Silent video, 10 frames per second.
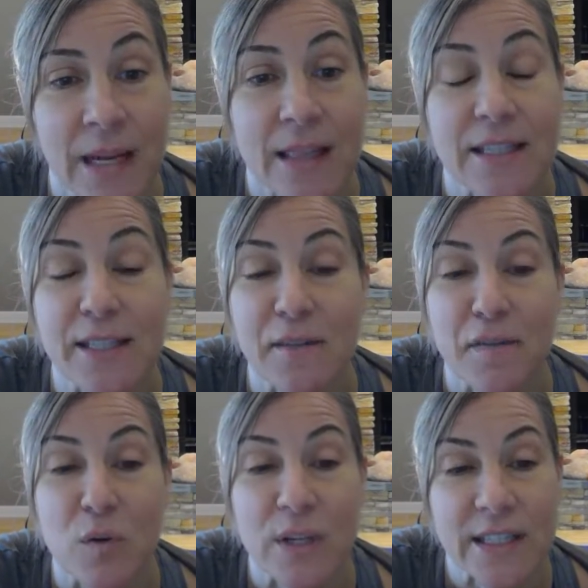This is a
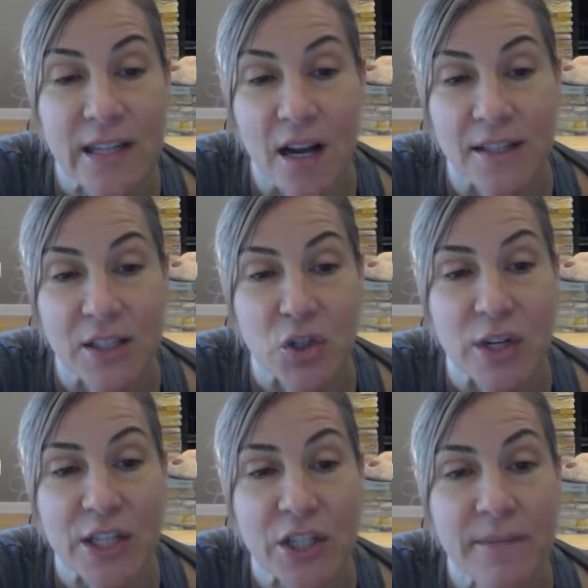focused
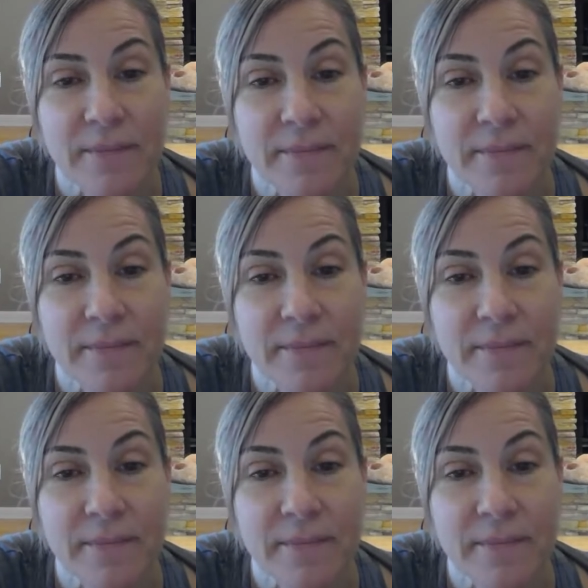concentration.